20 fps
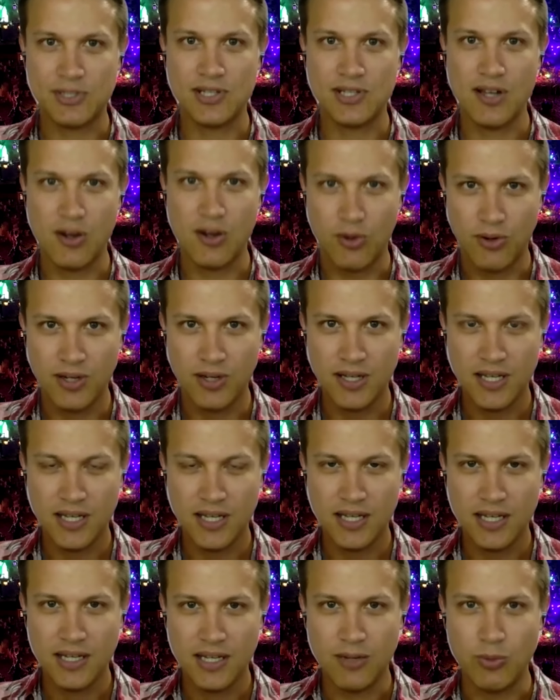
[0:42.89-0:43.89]
So,
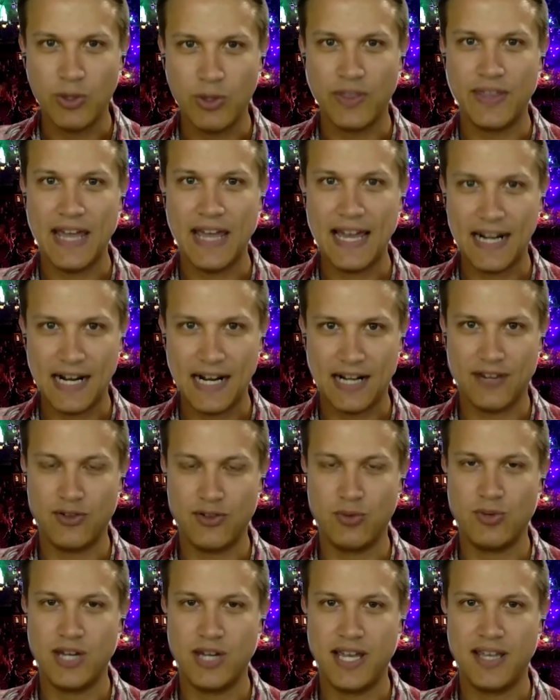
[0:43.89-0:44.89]
with that out of
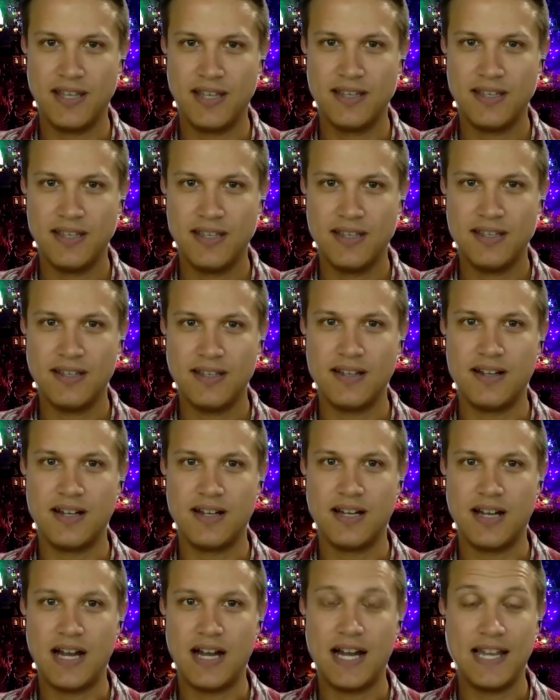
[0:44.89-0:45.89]
the way,
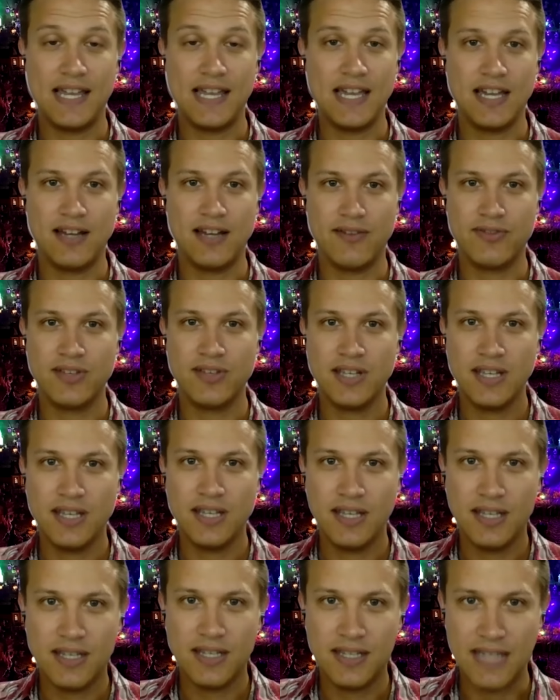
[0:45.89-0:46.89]
uh, I have
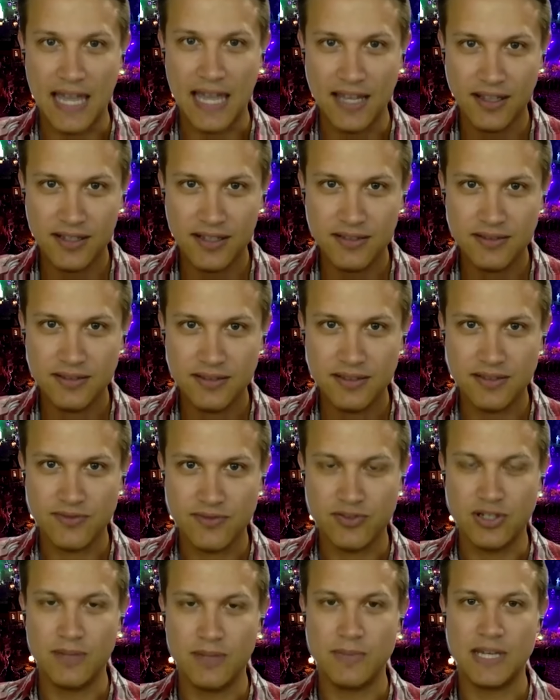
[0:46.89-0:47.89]
Kayla
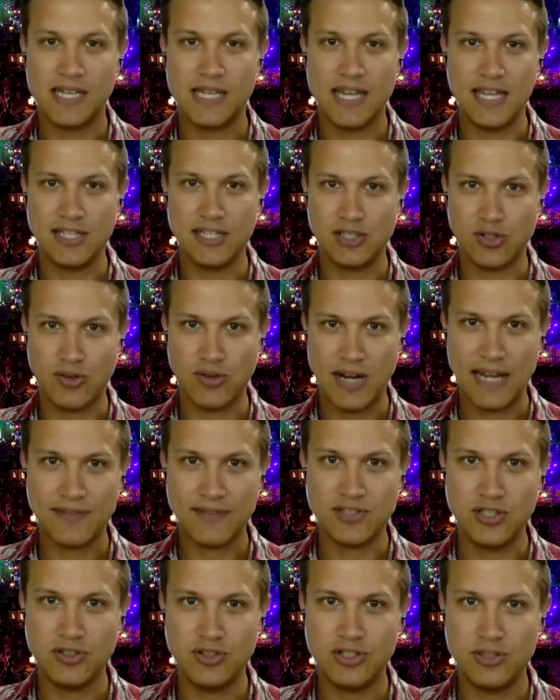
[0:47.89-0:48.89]
from Kay's
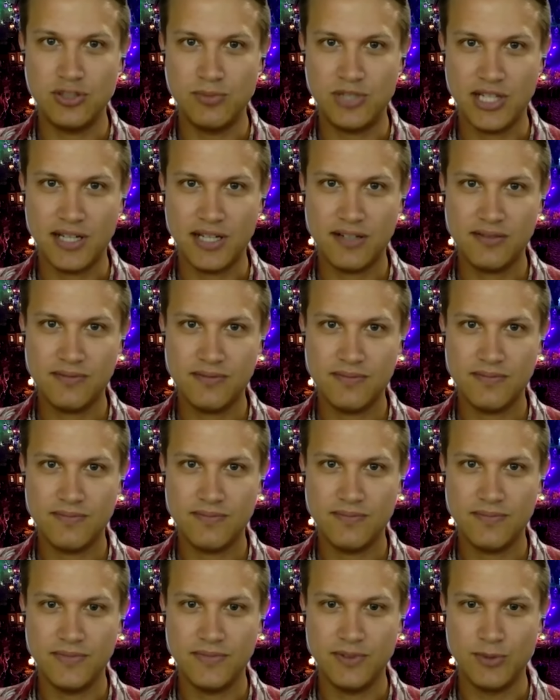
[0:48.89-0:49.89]
Crafts YouTube channel.
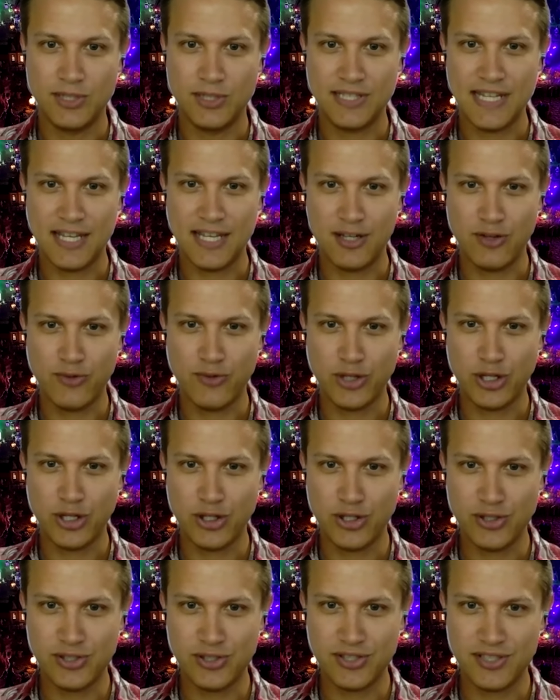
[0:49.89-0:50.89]
You want to take it over and
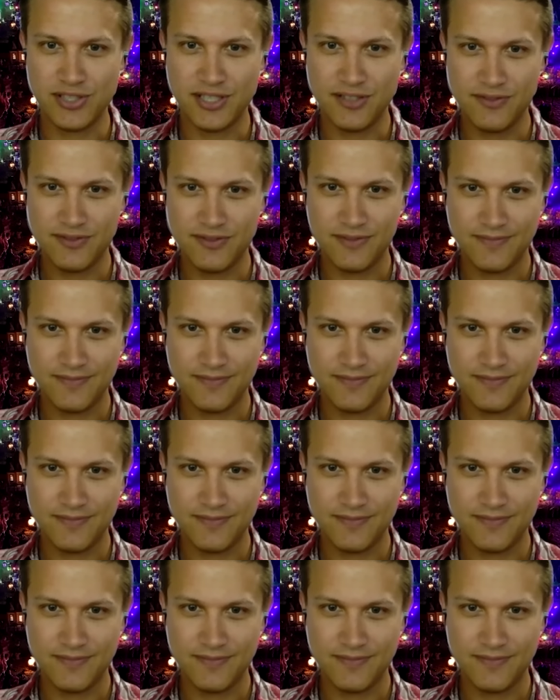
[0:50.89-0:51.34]
introduce yourself?